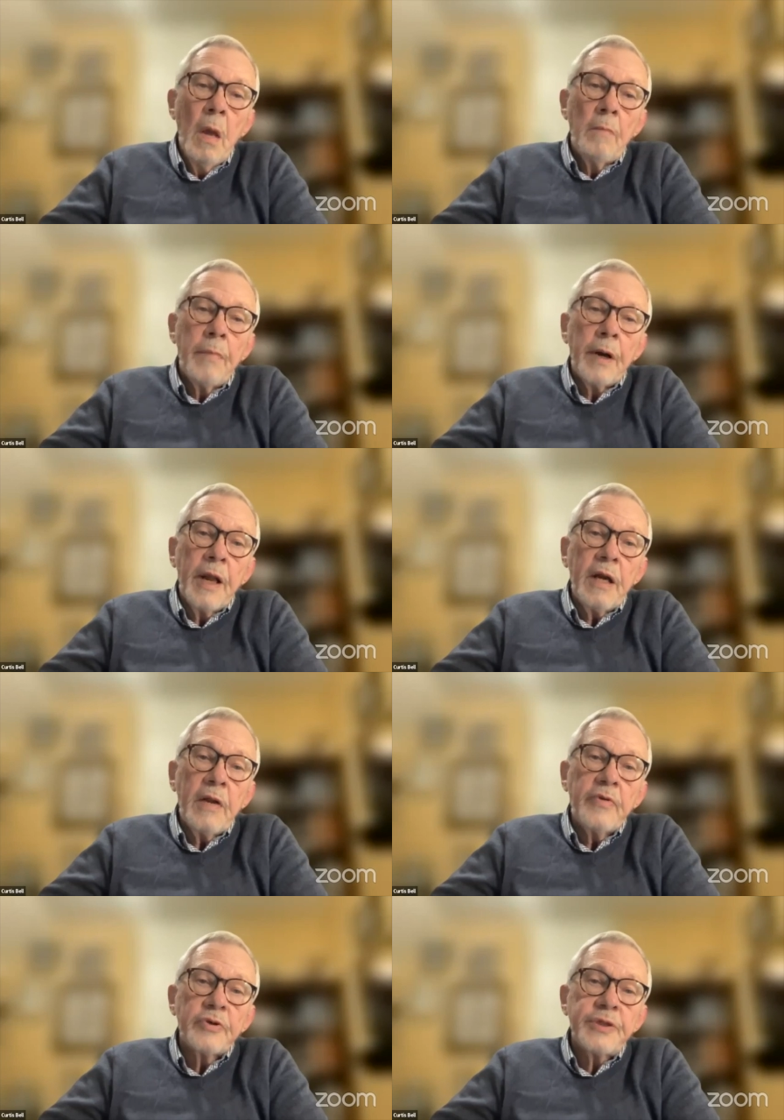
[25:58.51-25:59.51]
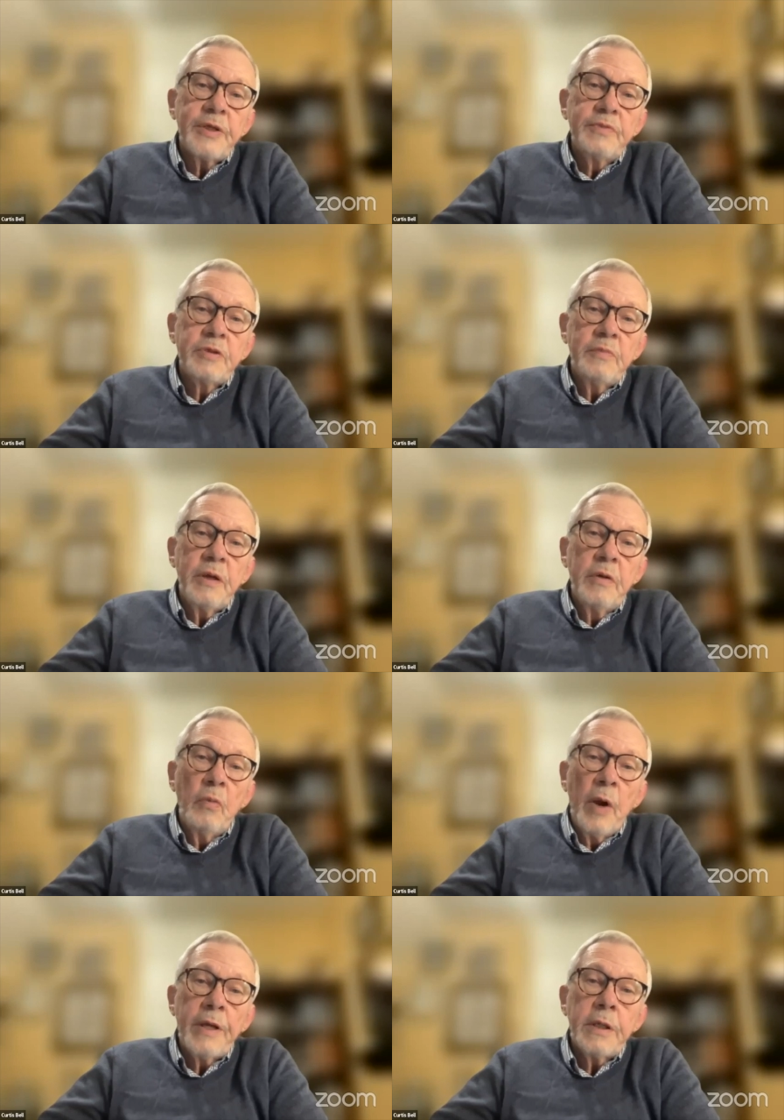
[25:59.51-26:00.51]
But lately, there seems to be an
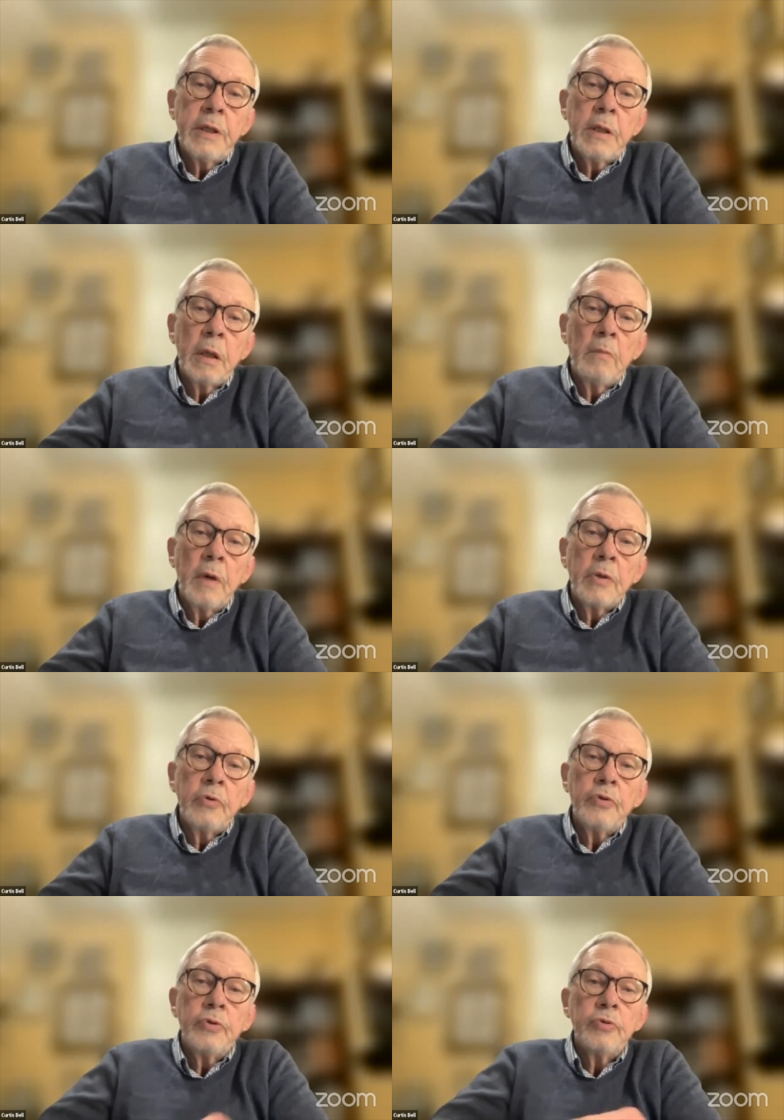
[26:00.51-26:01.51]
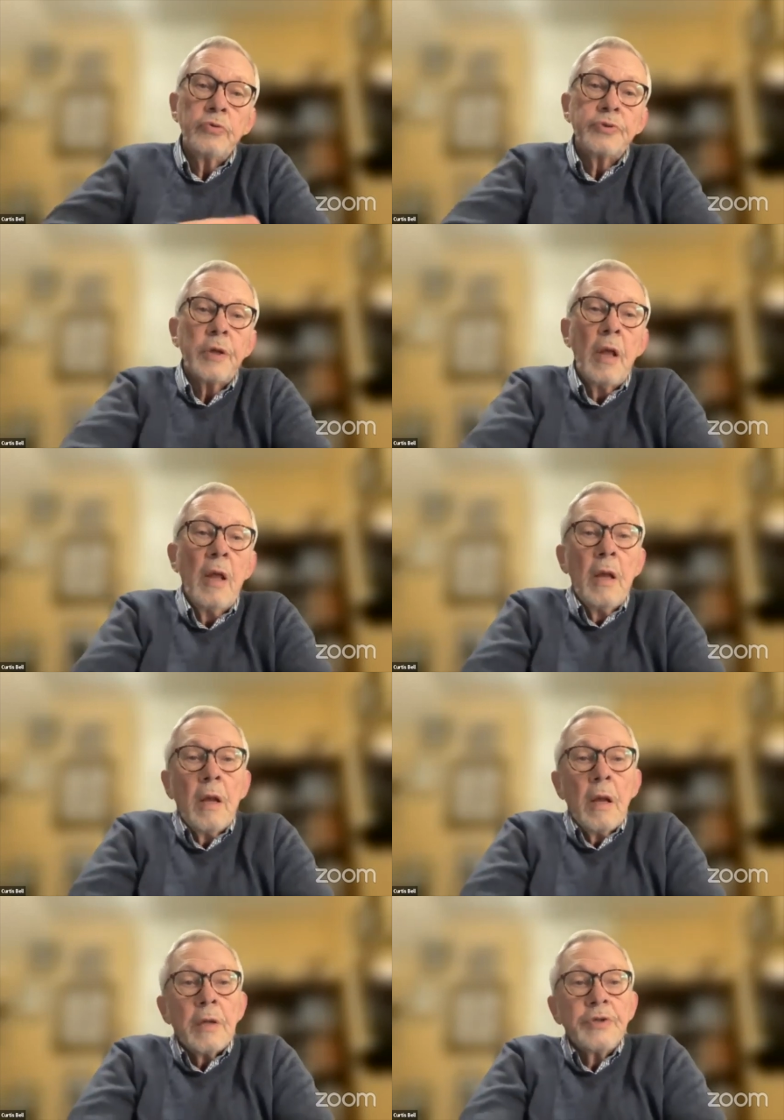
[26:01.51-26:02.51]
awakening among UUs
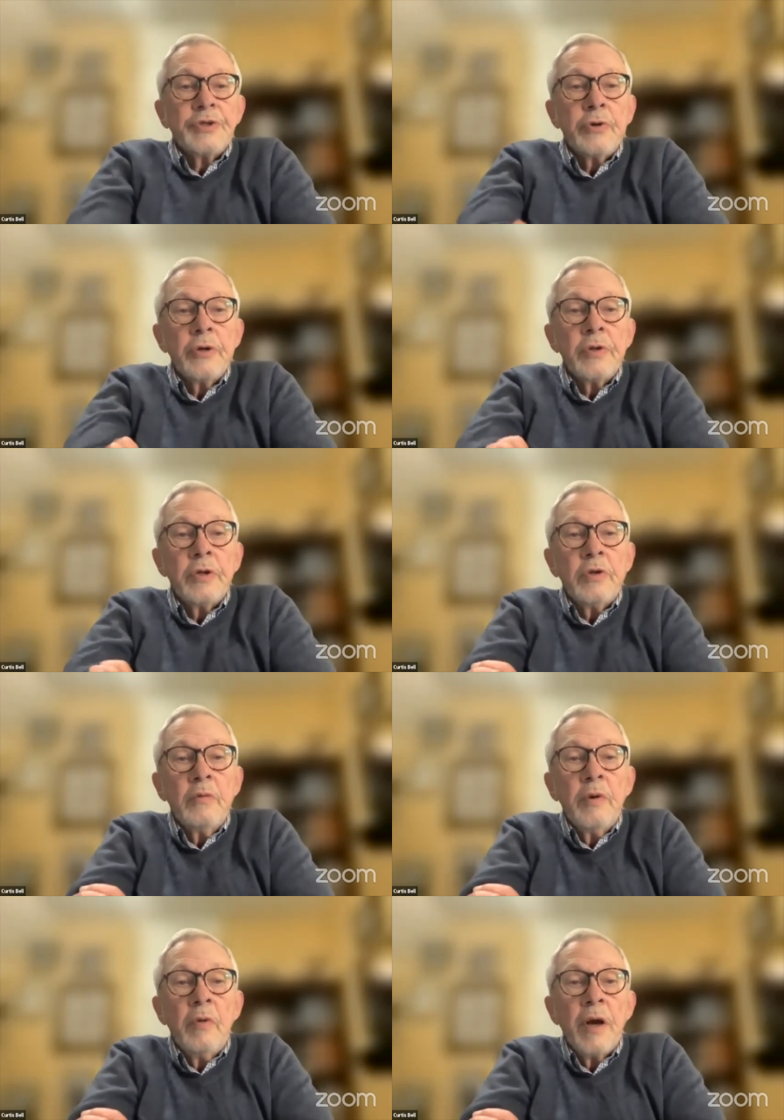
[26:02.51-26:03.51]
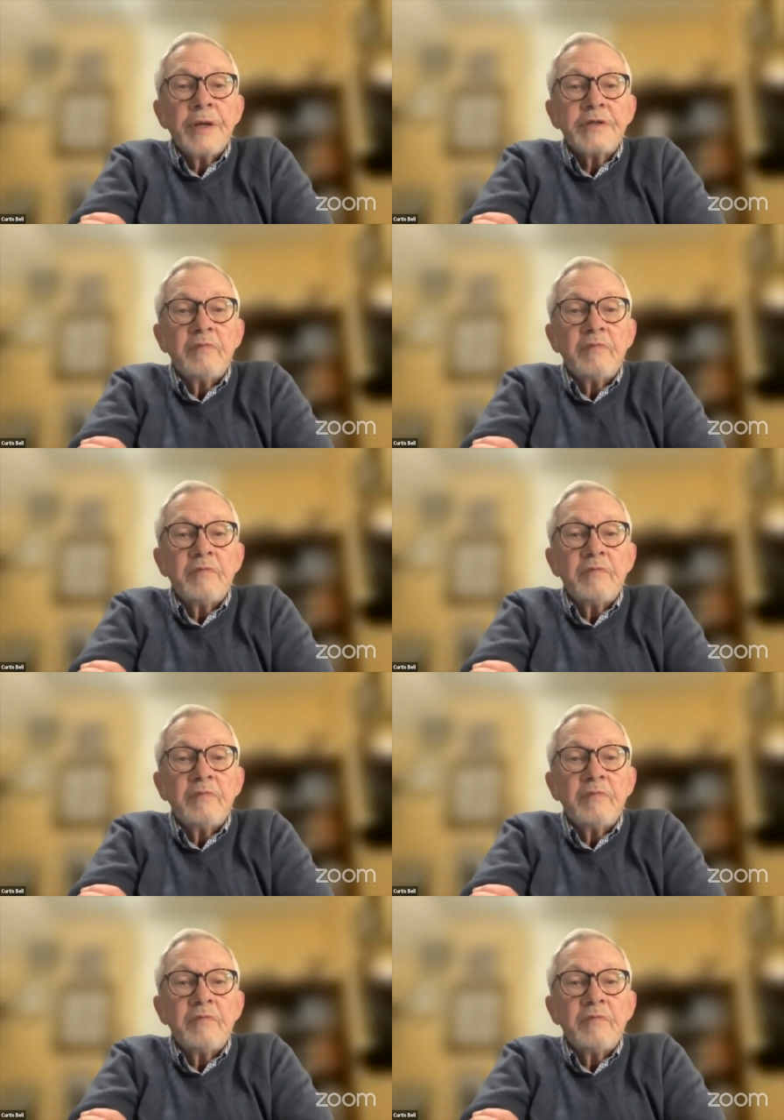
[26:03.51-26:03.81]
concerning the human rights of